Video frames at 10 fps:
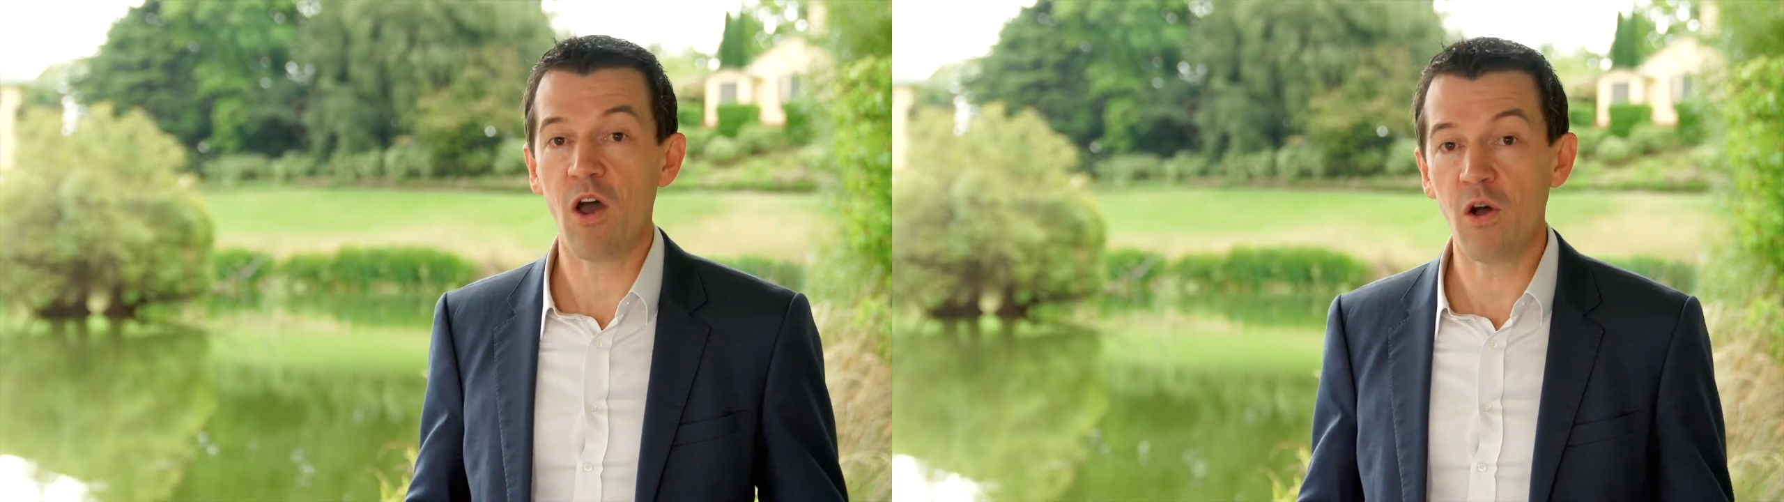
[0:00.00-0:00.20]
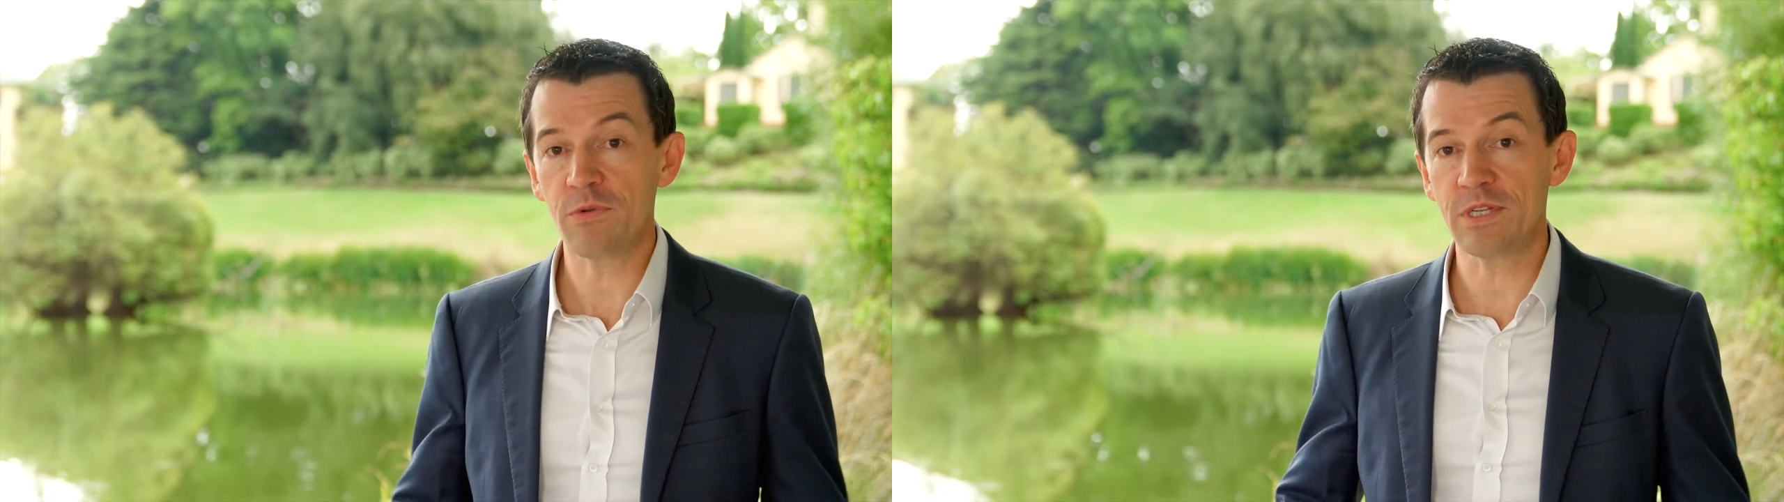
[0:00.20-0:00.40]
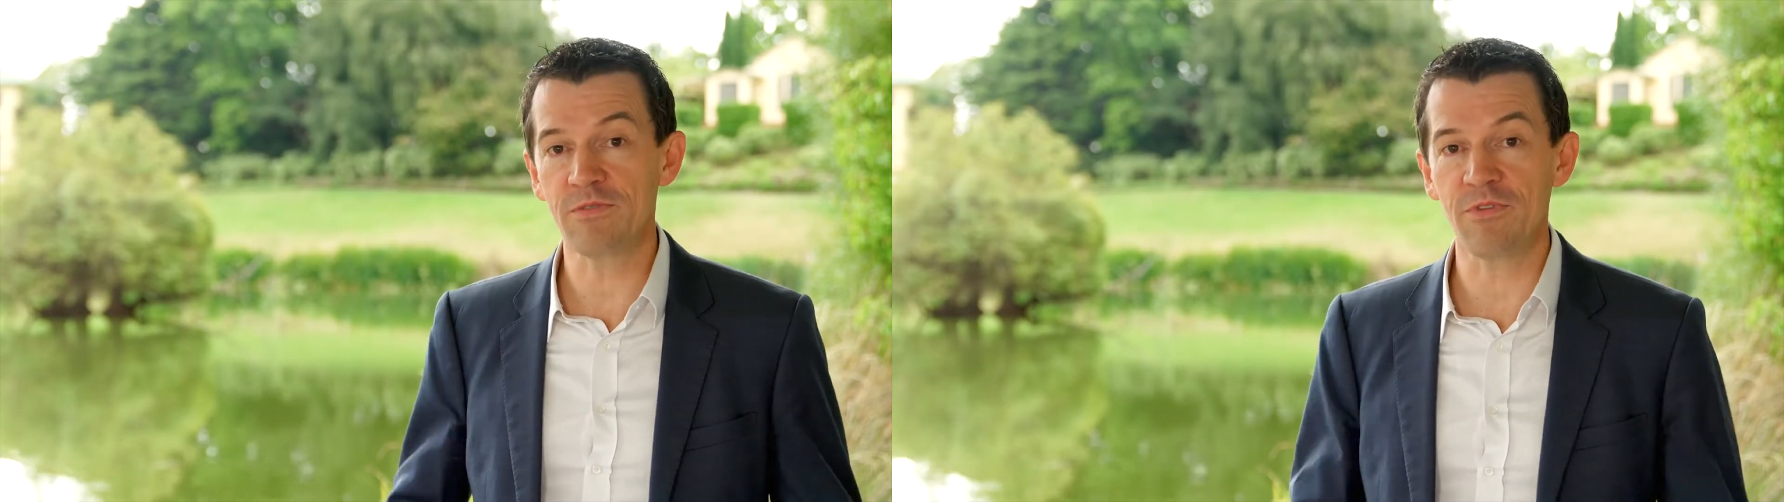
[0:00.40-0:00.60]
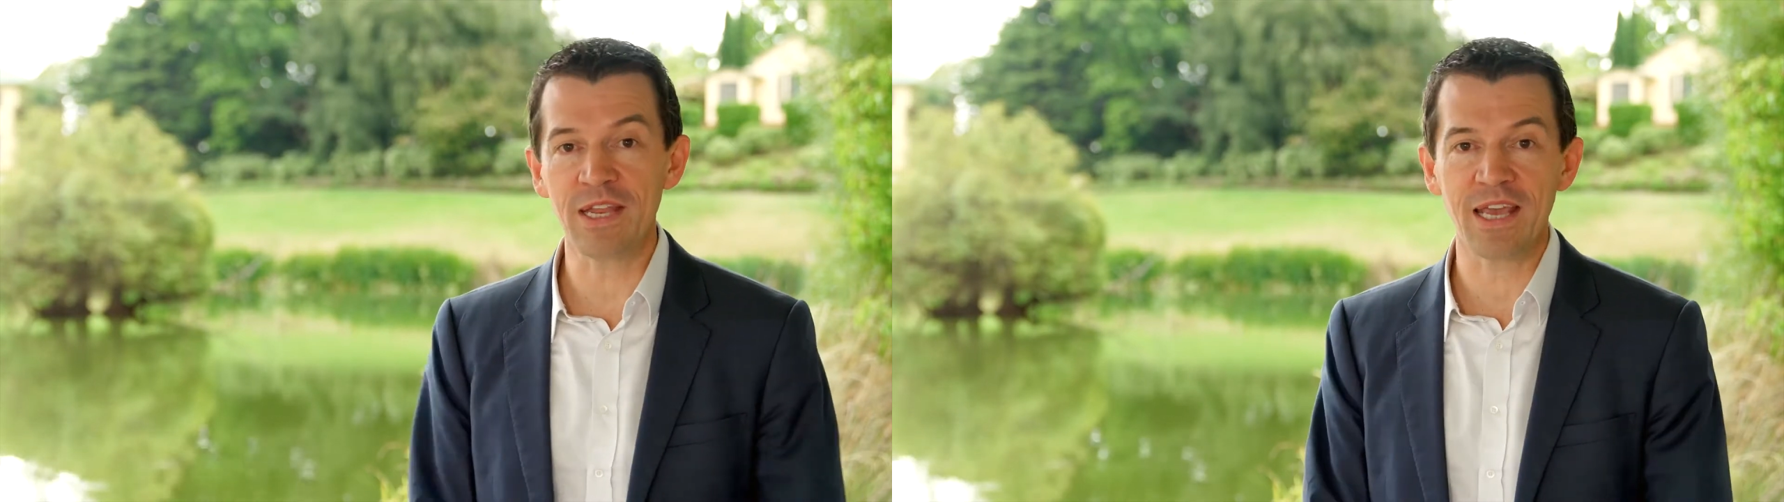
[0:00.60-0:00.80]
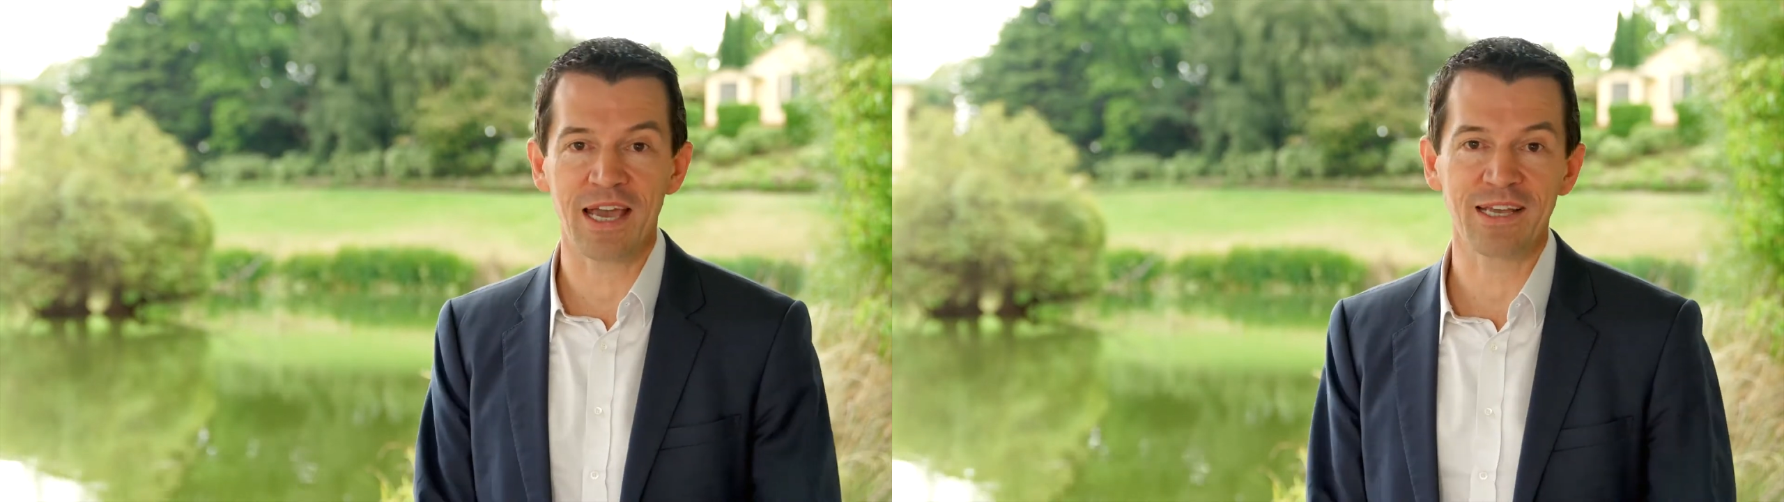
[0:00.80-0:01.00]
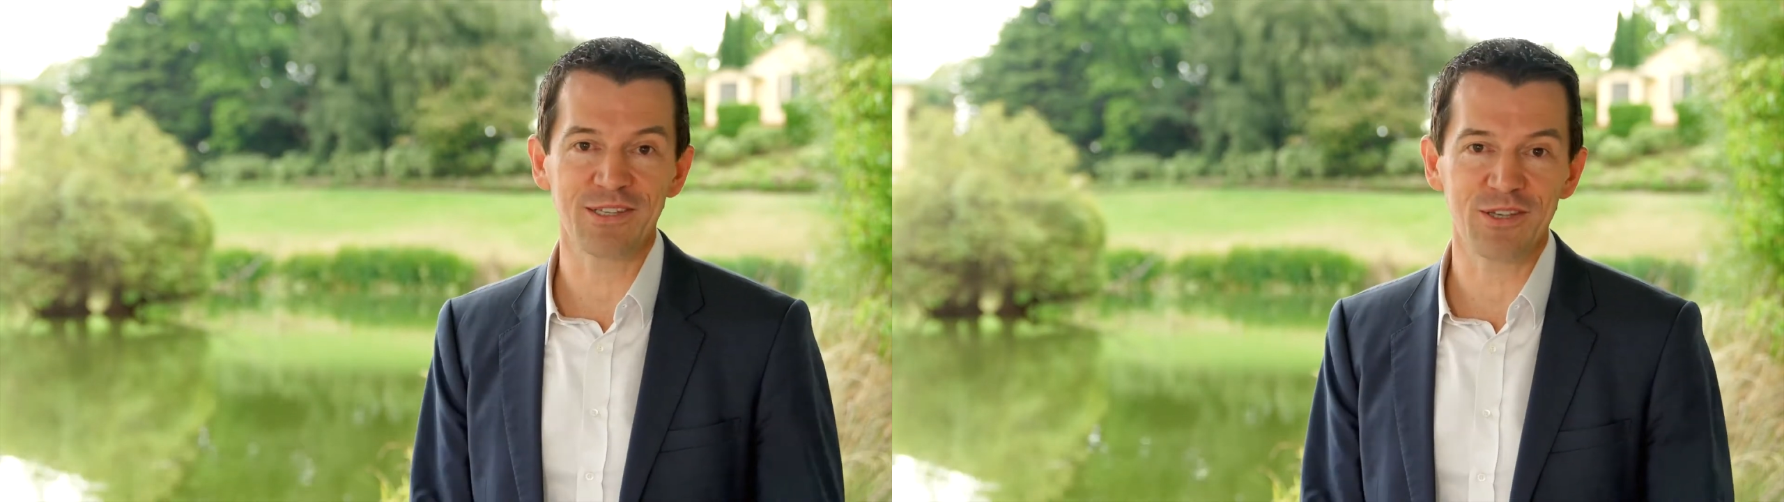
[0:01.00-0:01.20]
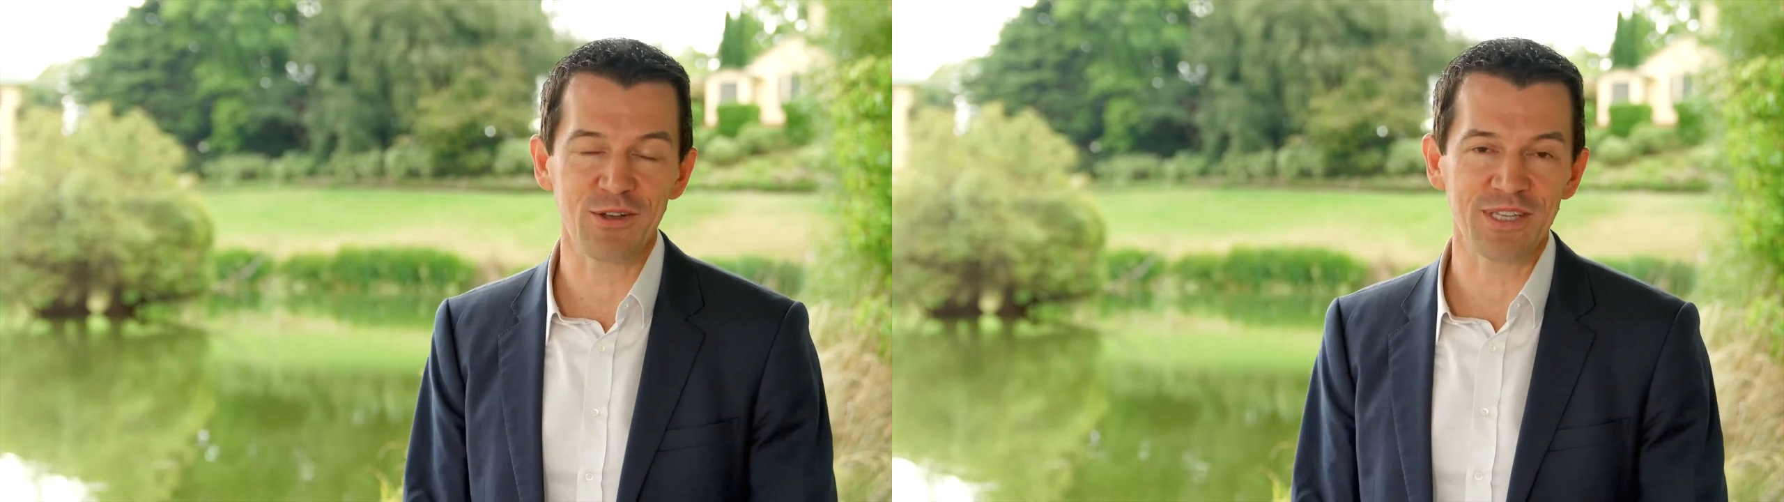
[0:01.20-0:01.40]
oldest vineyards on